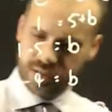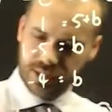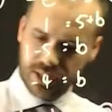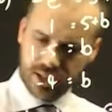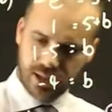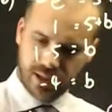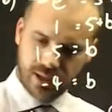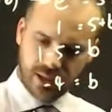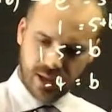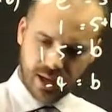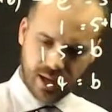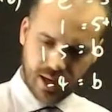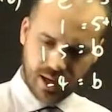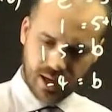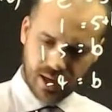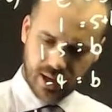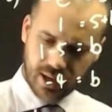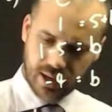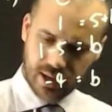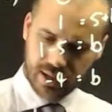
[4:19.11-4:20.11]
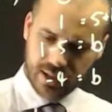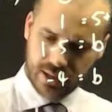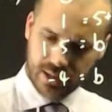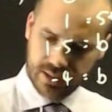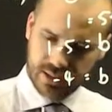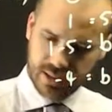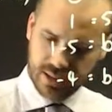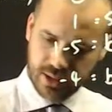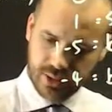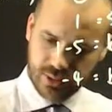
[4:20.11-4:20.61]
t. A
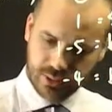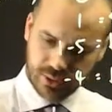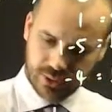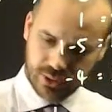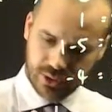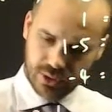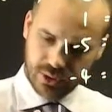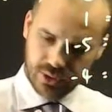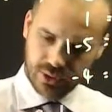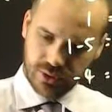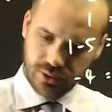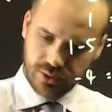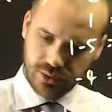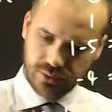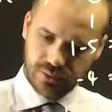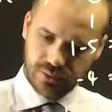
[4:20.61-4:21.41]
is equal to